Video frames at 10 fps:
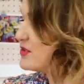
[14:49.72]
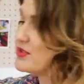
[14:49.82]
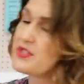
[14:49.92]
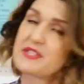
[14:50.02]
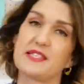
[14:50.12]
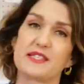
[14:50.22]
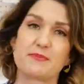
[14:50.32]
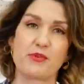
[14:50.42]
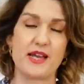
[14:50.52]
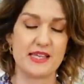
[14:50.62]
gorgeous
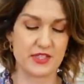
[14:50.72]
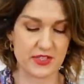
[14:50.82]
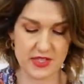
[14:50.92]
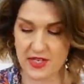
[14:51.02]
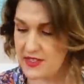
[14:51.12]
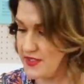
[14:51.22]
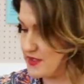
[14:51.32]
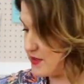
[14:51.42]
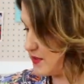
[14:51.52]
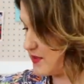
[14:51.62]
inspiration that I
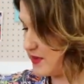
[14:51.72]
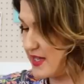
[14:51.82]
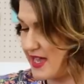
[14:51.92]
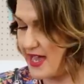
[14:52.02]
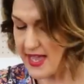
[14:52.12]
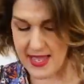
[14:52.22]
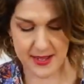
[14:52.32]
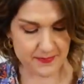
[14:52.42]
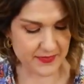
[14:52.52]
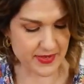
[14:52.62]
saw
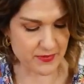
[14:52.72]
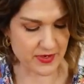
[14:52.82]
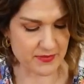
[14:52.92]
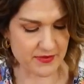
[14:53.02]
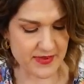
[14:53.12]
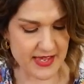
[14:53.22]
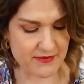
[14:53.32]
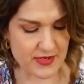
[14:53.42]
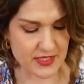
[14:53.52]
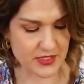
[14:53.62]
um, in one of my
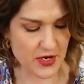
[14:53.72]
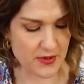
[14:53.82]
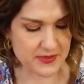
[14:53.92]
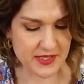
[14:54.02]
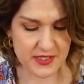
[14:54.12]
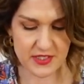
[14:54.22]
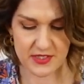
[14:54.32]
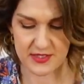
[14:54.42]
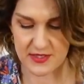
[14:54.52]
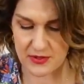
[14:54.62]
favourite shops, I
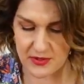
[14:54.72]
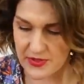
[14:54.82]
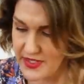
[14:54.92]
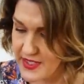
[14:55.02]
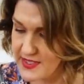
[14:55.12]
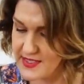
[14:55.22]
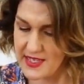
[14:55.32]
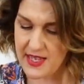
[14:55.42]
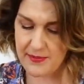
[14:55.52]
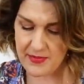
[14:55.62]
just thought that
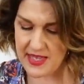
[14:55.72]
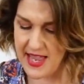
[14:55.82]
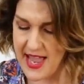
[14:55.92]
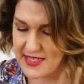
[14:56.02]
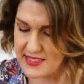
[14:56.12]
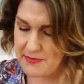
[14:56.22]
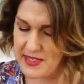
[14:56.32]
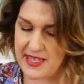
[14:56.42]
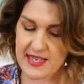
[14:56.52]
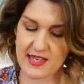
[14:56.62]
um, it had to
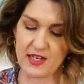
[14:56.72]
be a